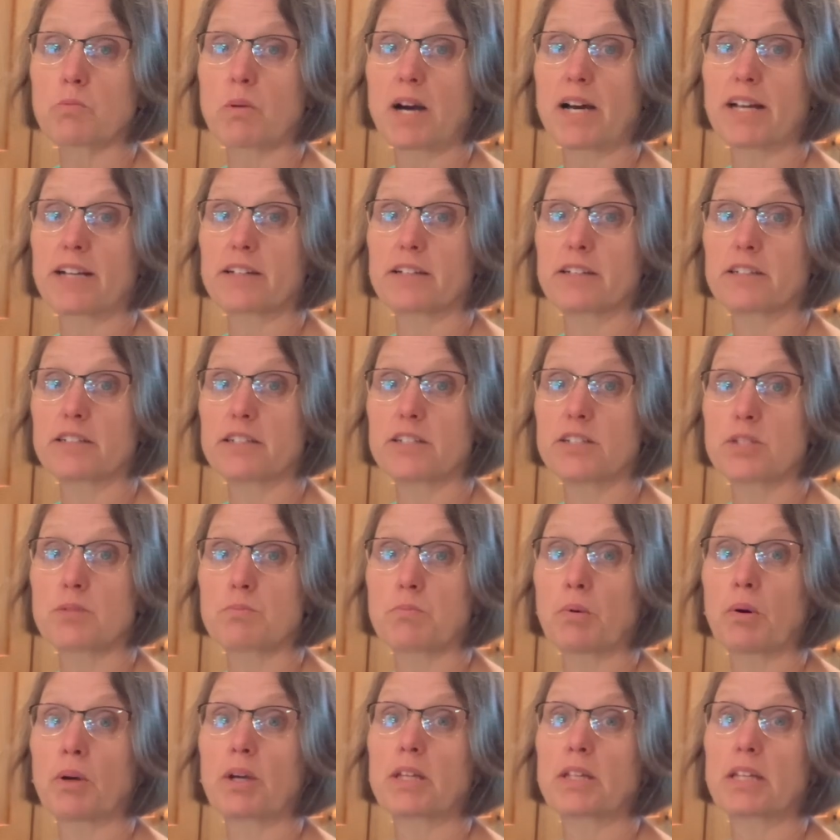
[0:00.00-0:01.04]
water is
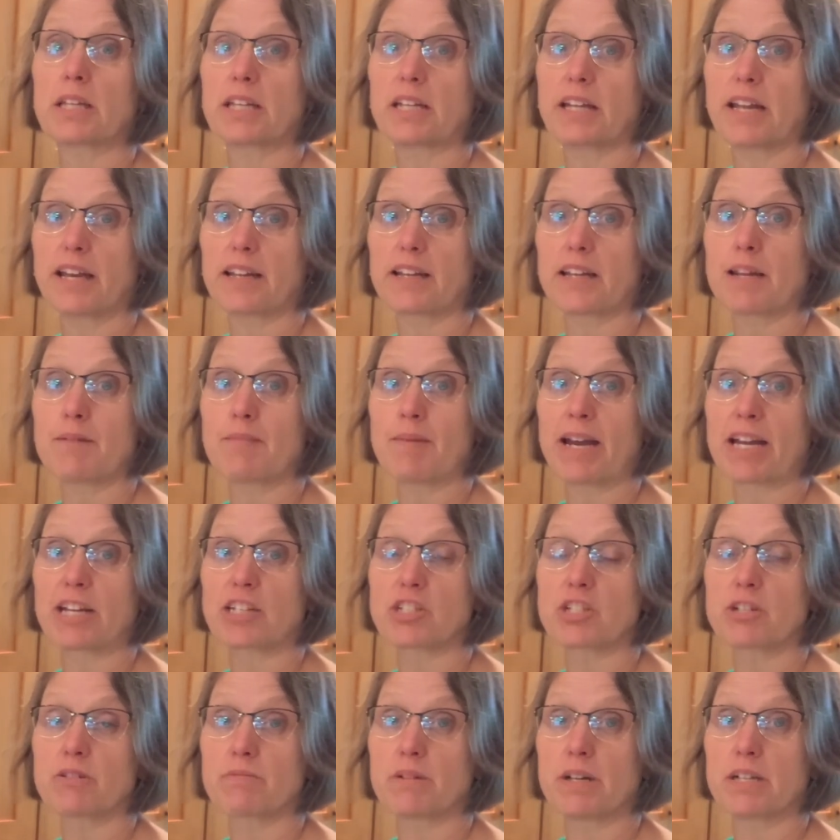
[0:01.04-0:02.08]
boiling and I'm
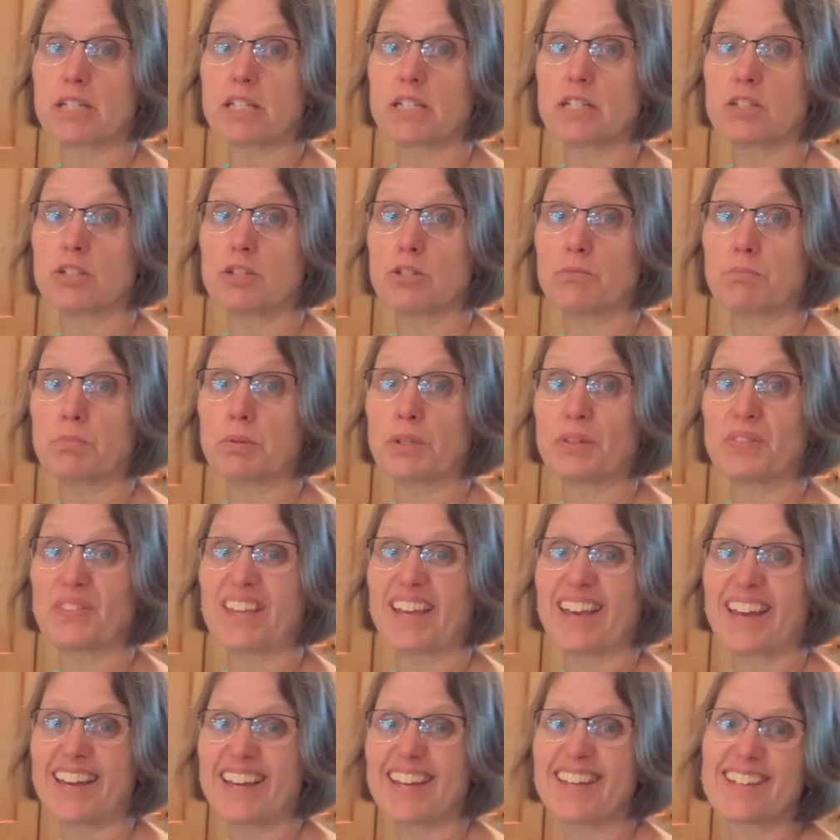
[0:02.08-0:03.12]
actually ready to put the
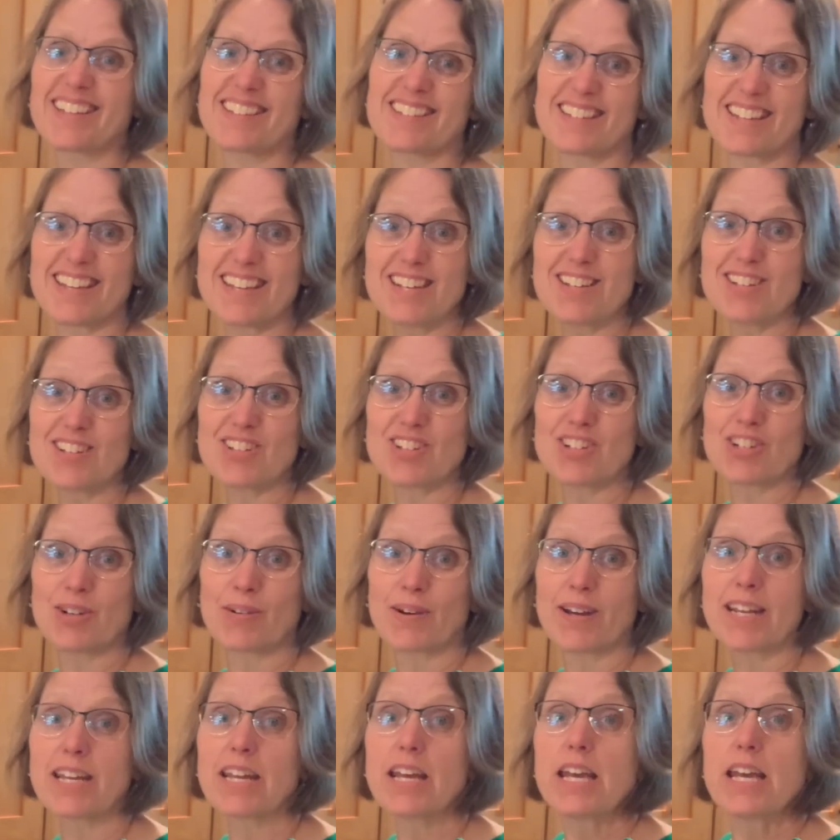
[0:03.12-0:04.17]
eggs into
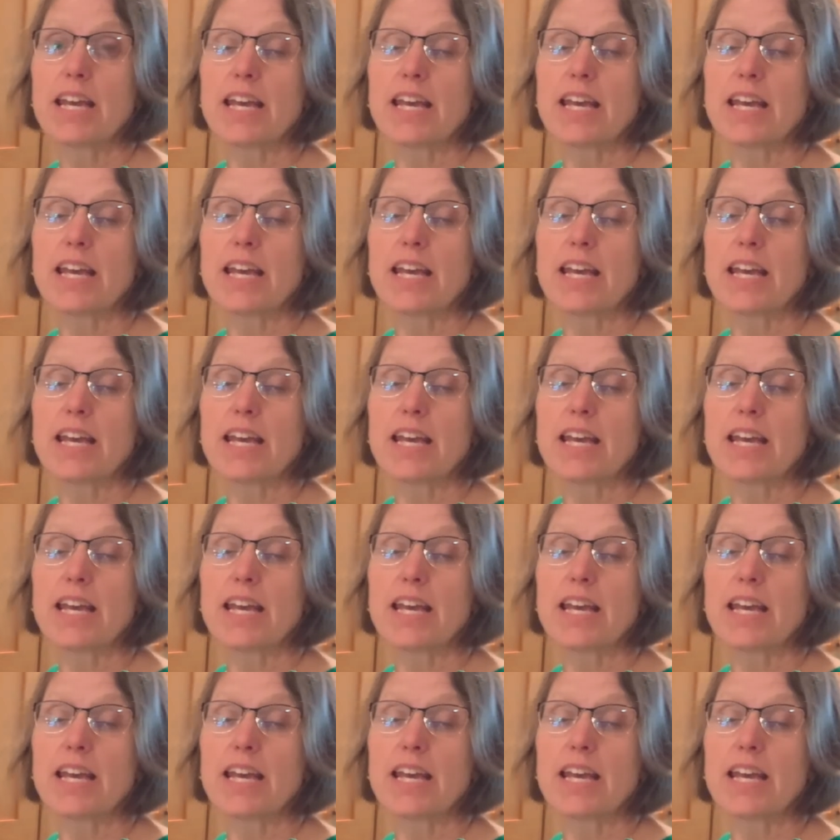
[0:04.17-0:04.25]
it.